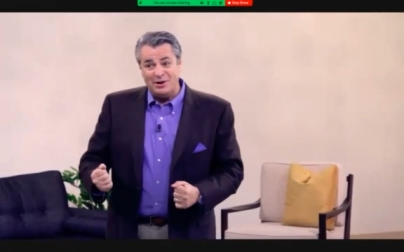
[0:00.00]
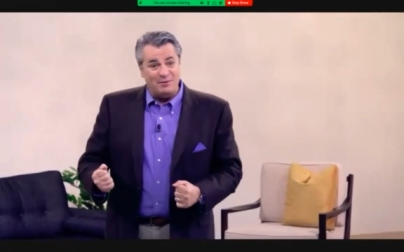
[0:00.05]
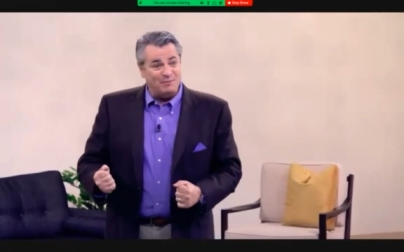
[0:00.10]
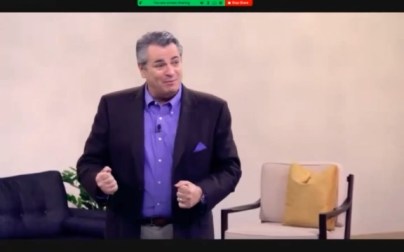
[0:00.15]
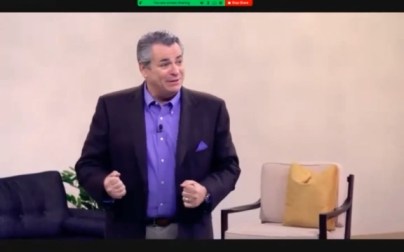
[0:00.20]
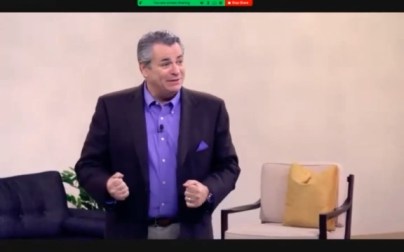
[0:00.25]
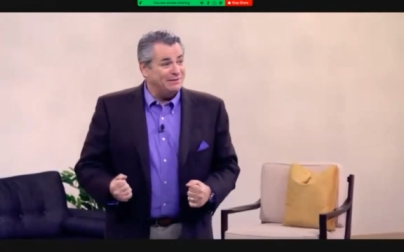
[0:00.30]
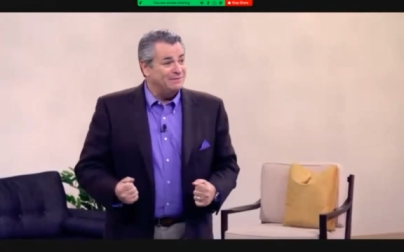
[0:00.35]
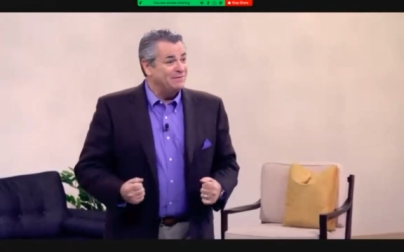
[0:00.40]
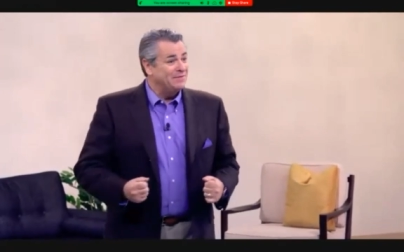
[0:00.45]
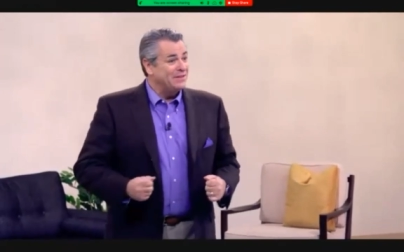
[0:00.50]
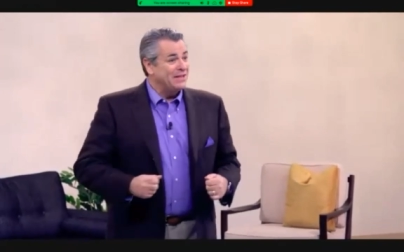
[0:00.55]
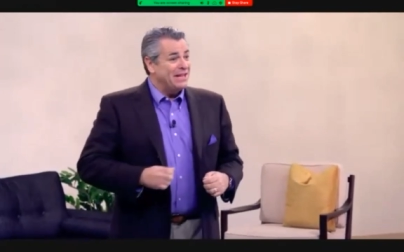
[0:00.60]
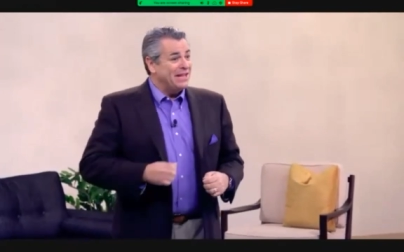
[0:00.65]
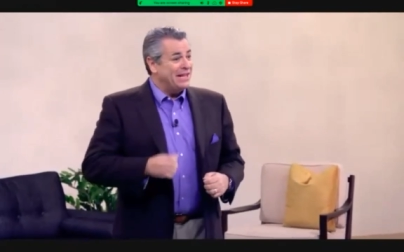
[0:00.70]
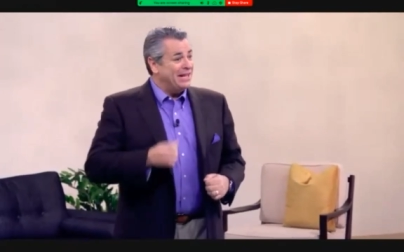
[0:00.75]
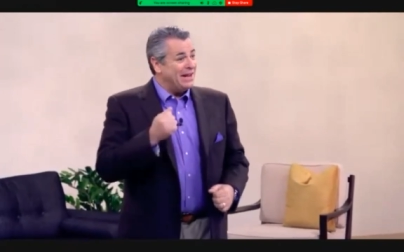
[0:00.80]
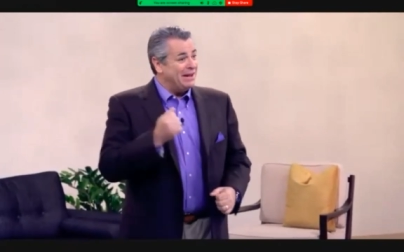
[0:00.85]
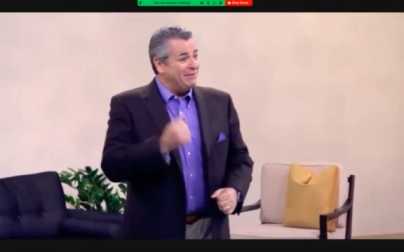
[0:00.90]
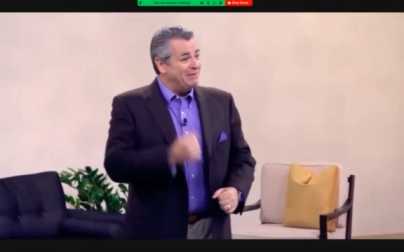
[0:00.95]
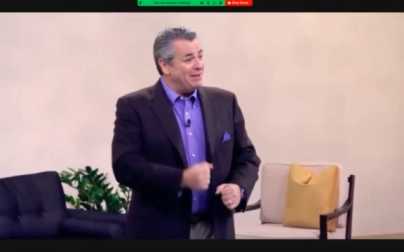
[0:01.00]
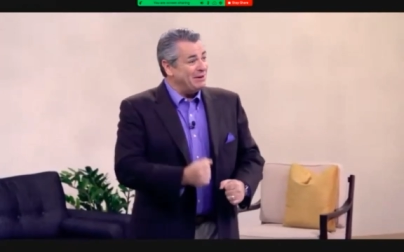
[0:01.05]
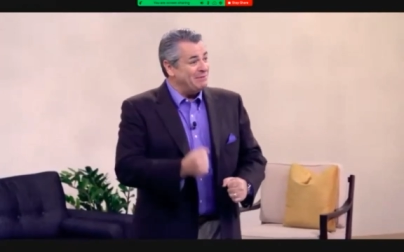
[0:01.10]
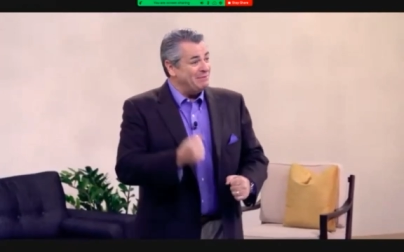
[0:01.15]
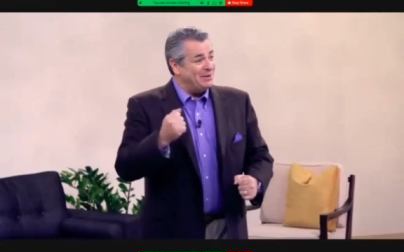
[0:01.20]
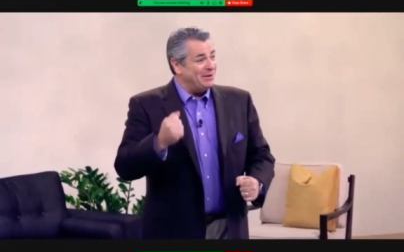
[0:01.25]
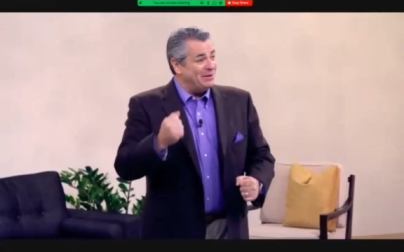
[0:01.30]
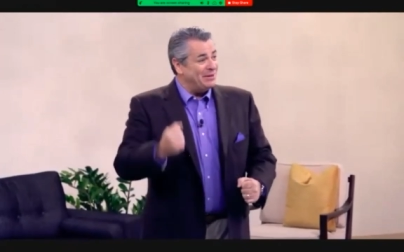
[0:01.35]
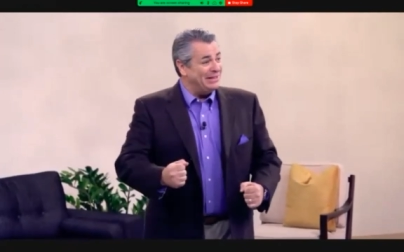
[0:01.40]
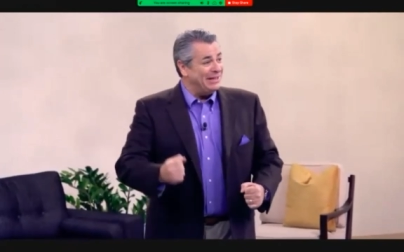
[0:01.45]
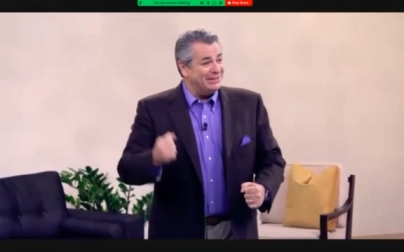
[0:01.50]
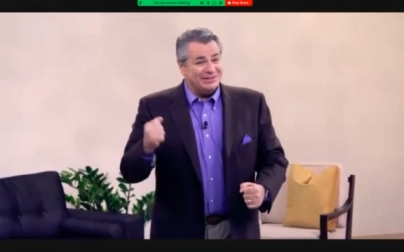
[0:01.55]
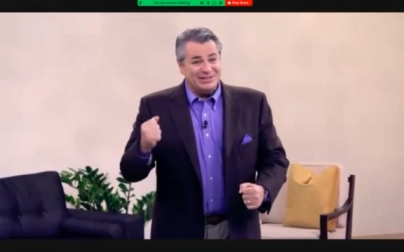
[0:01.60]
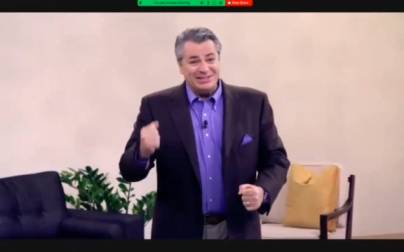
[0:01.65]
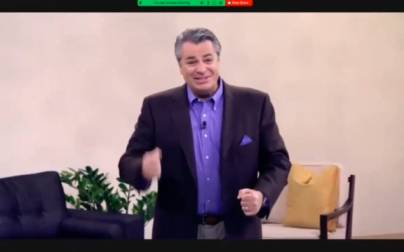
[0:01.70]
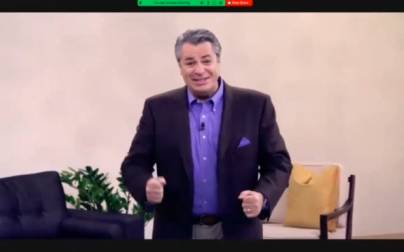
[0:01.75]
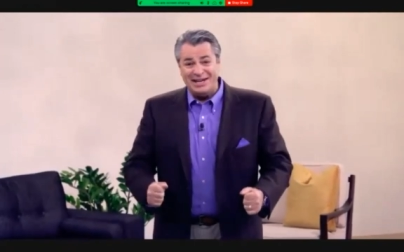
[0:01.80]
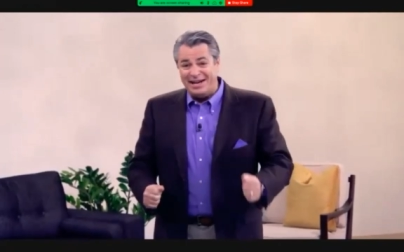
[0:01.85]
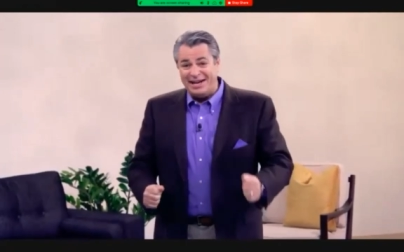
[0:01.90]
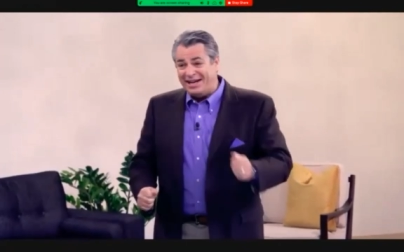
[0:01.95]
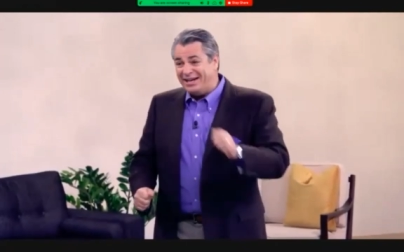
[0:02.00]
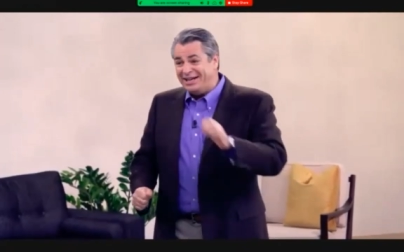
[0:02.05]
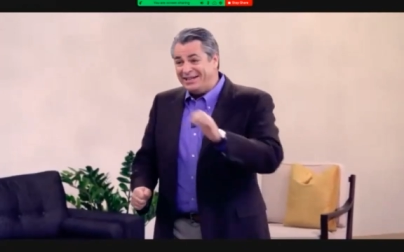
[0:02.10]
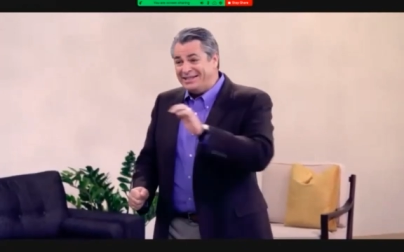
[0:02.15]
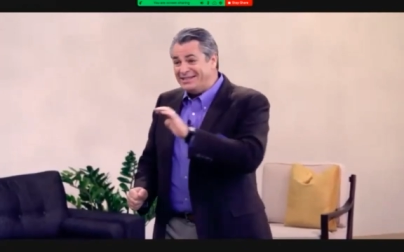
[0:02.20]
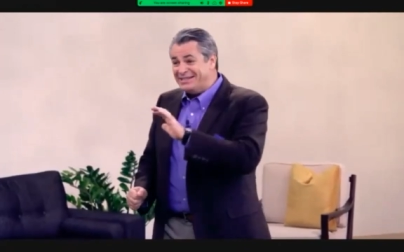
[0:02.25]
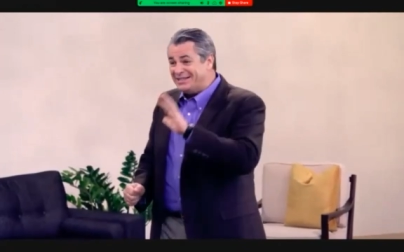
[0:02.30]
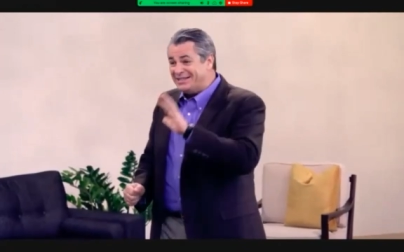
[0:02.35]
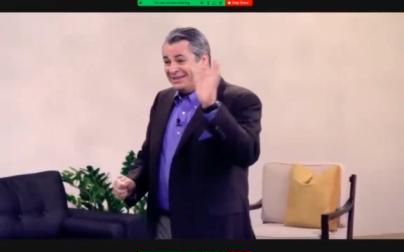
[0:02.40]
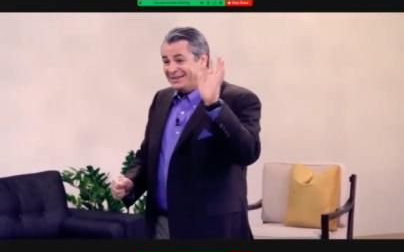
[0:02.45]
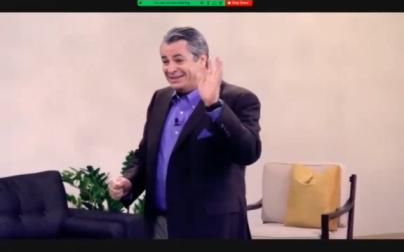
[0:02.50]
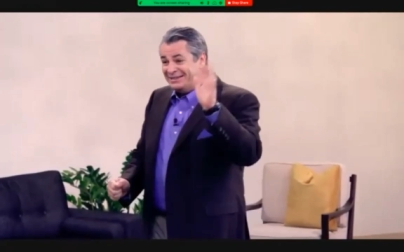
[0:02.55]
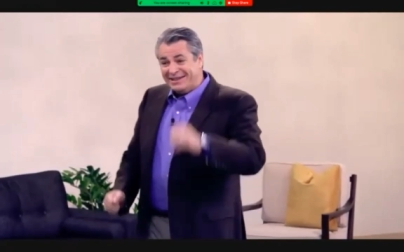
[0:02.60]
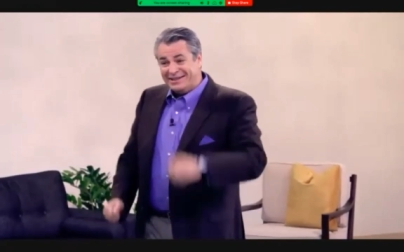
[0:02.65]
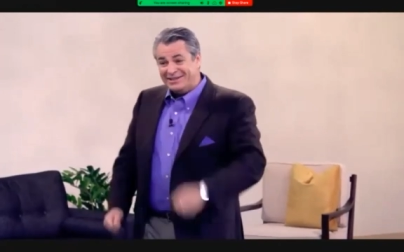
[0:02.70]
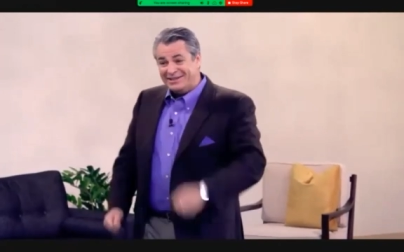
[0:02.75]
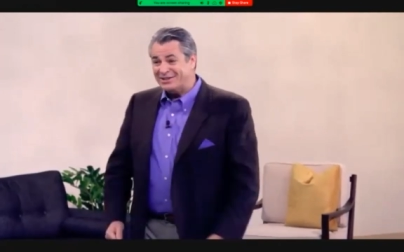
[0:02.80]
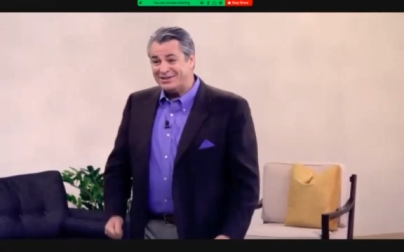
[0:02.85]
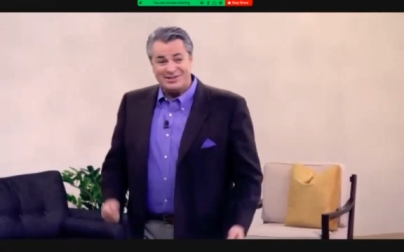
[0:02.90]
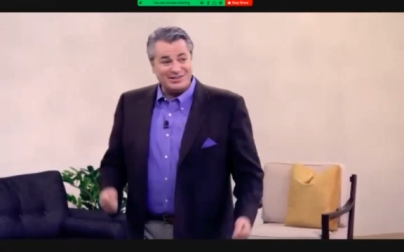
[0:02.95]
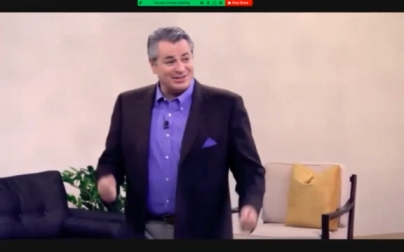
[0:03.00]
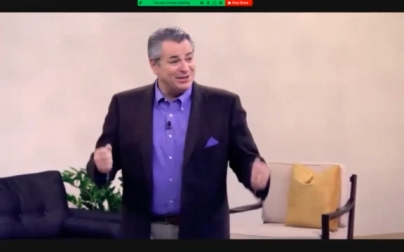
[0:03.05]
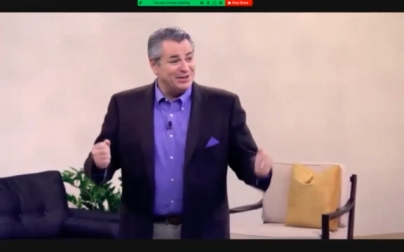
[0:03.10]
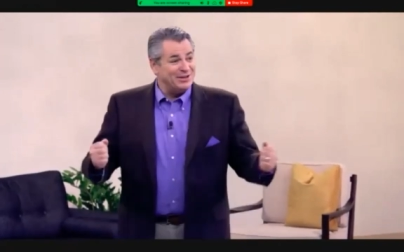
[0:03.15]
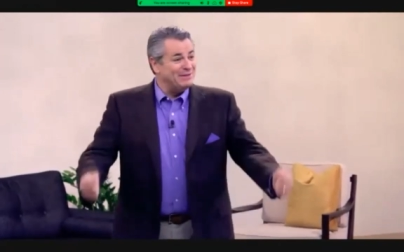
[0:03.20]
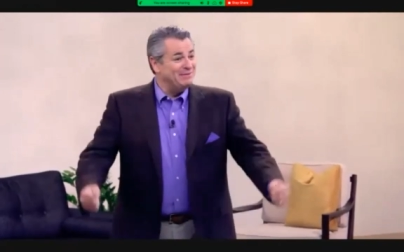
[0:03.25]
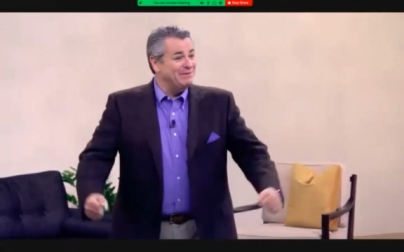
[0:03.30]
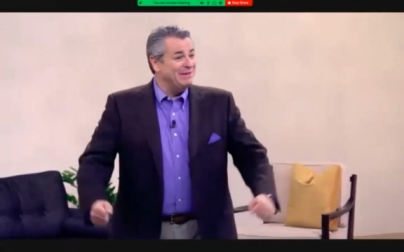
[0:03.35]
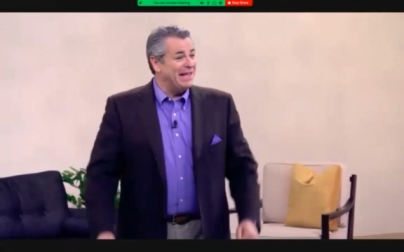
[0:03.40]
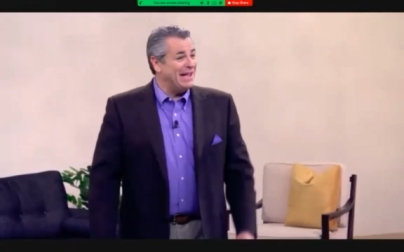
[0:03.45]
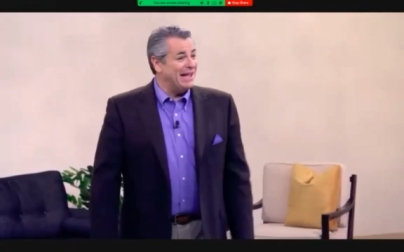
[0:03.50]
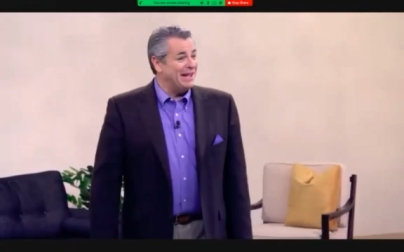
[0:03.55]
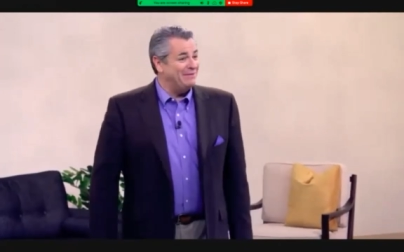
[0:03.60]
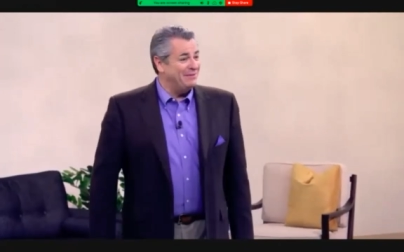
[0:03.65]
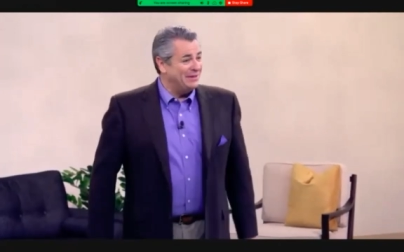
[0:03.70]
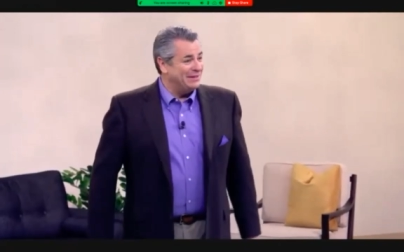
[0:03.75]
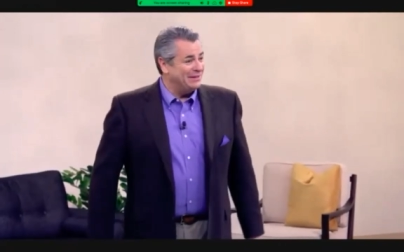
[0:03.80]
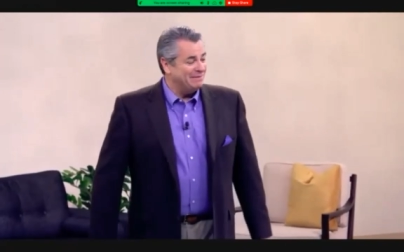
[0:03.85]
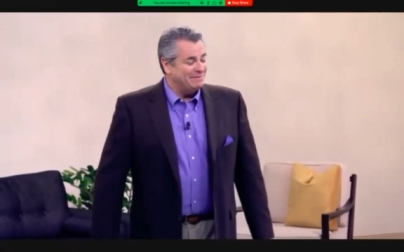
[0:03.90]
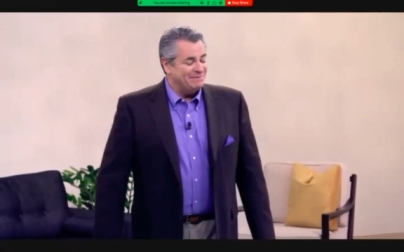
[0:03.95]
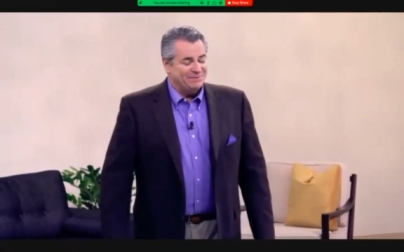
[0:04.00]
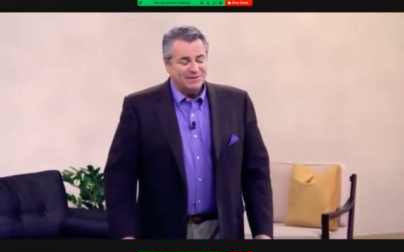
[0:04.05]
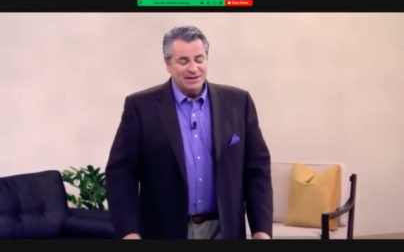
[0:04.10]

open, and I'm there putting out the signs, and just couldn't be happier.